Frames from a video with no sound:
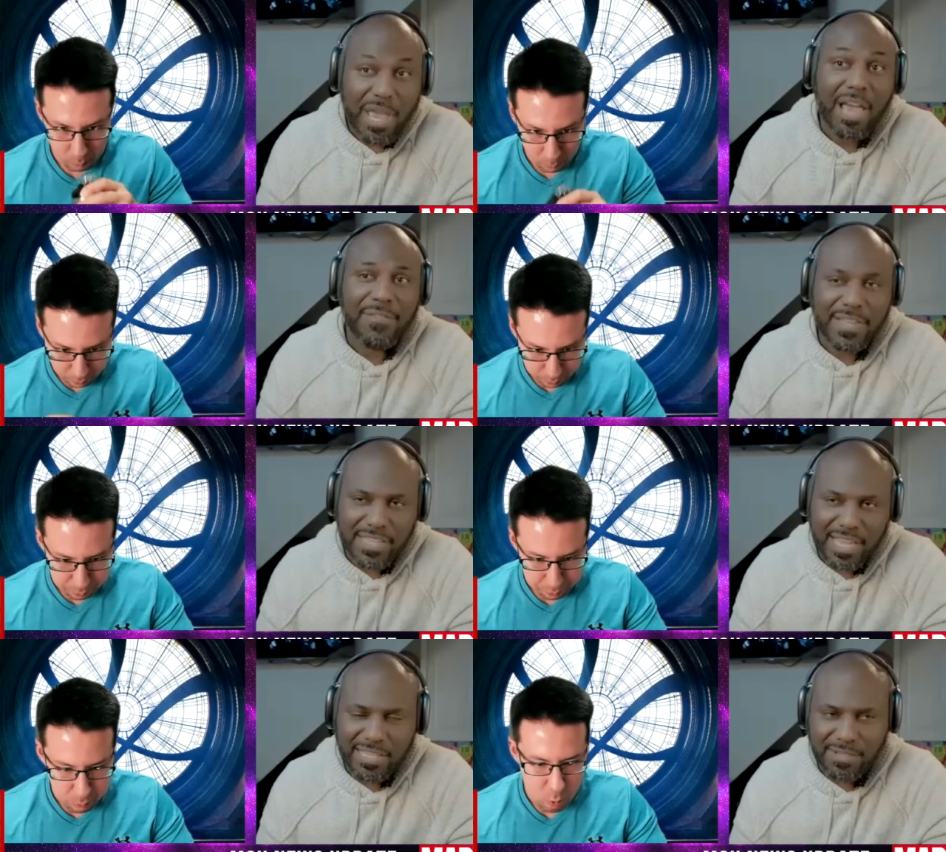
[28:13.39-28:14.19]
Speaker 1: we have
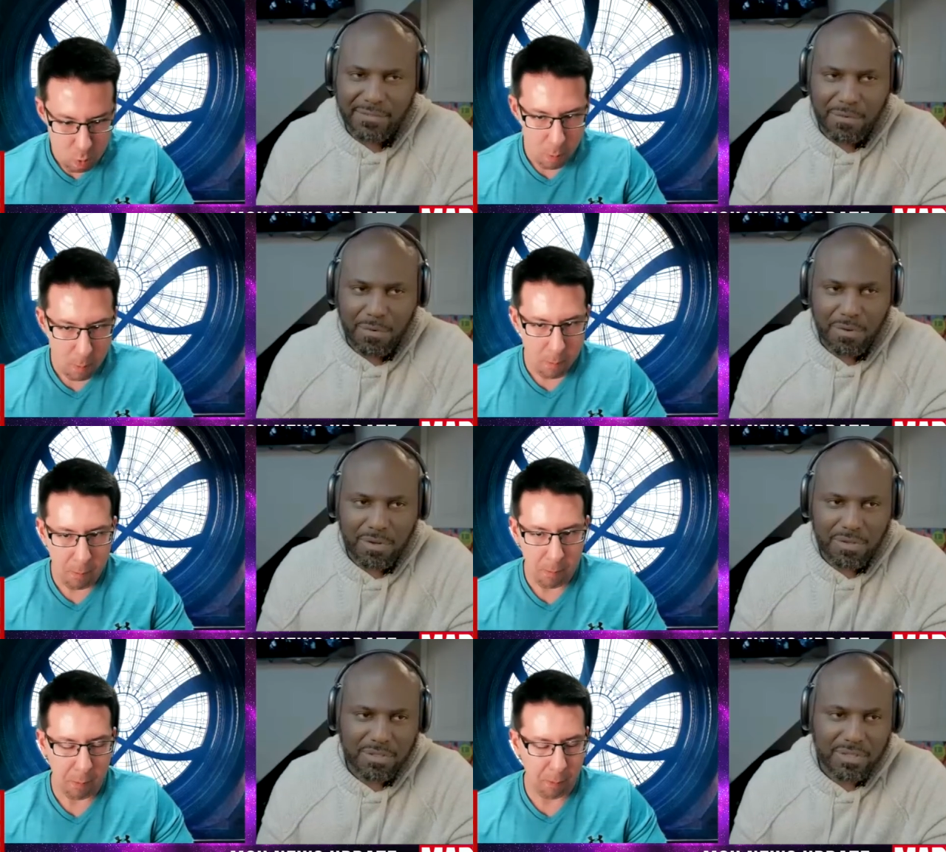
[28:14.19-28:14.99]
Fantastic
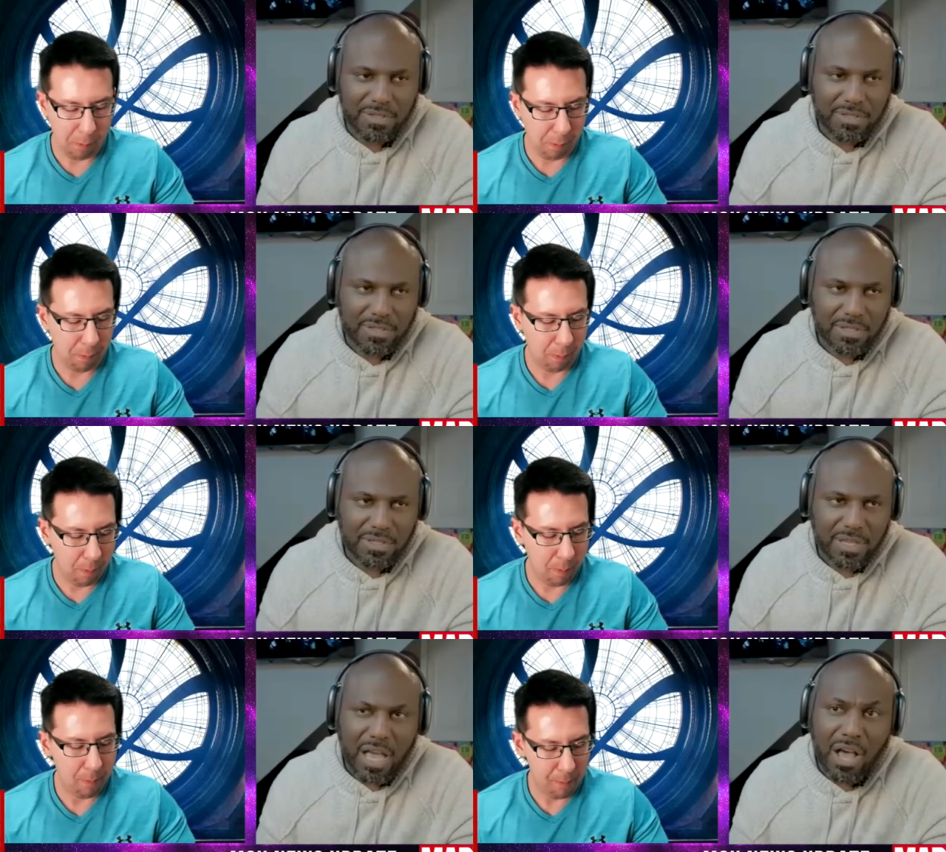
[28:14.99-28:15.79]
Four.
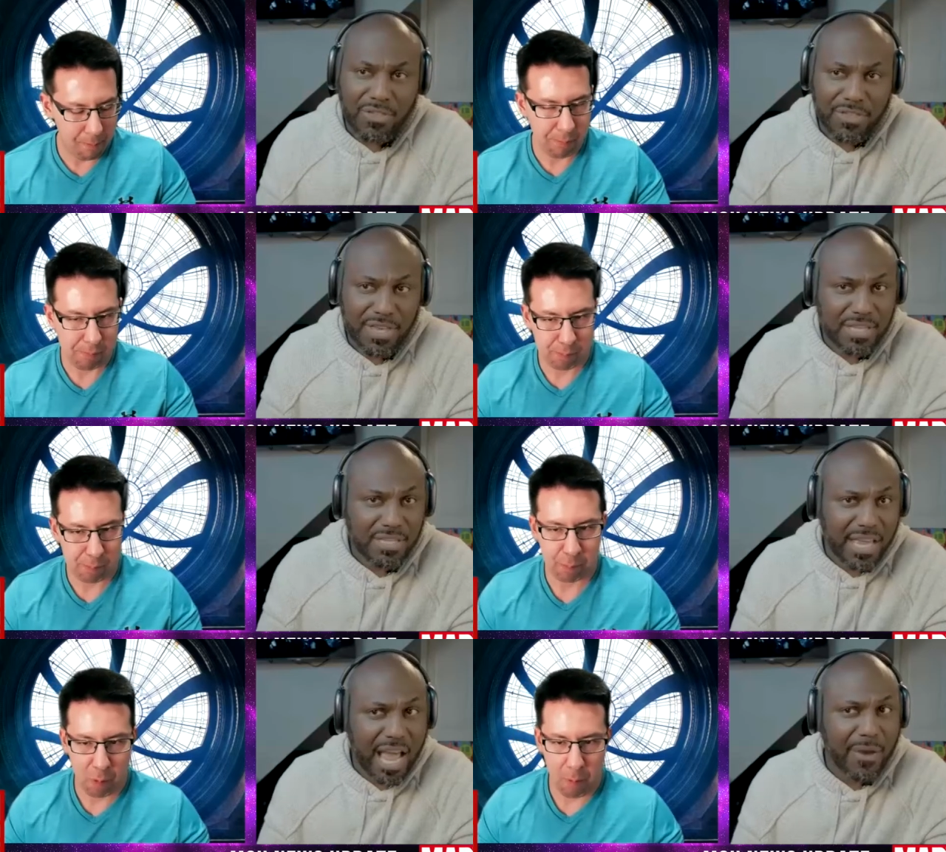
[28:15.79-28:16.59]
Are
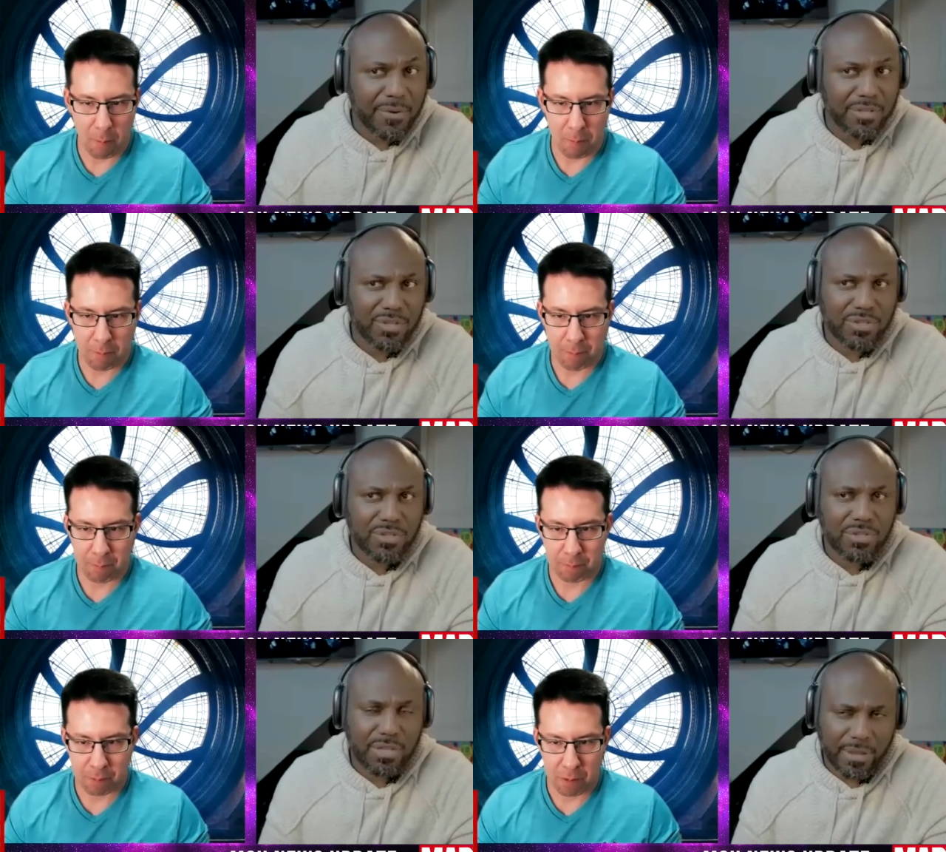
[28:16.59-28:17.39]
these
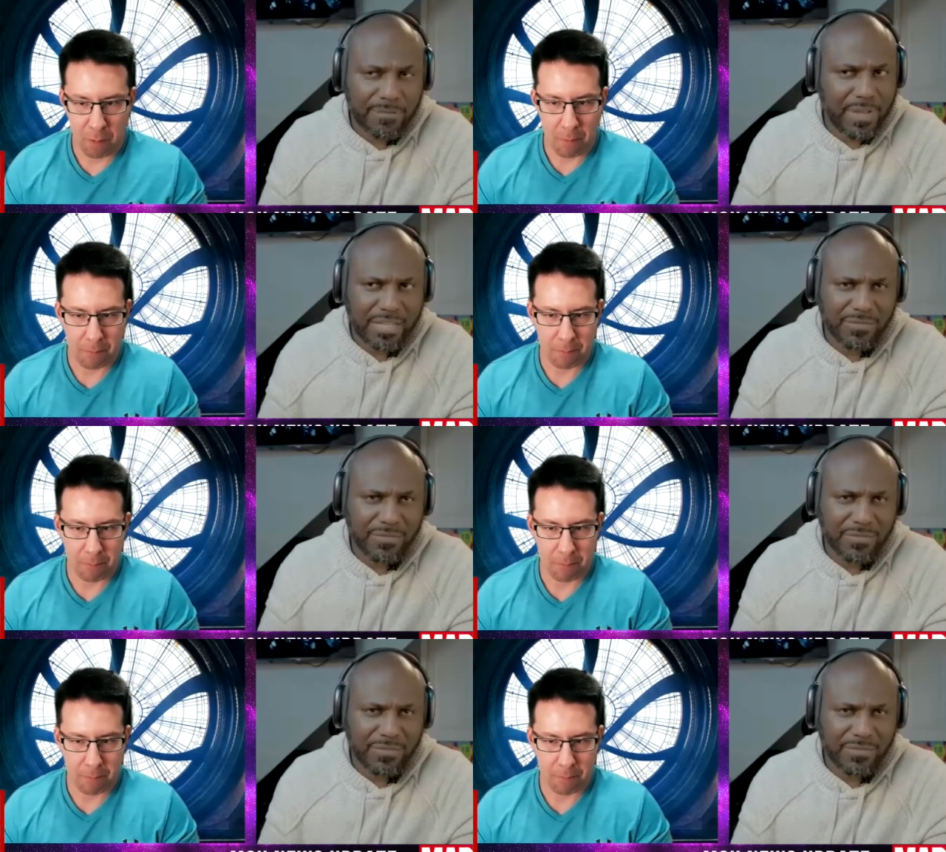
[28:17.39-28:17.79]
characters,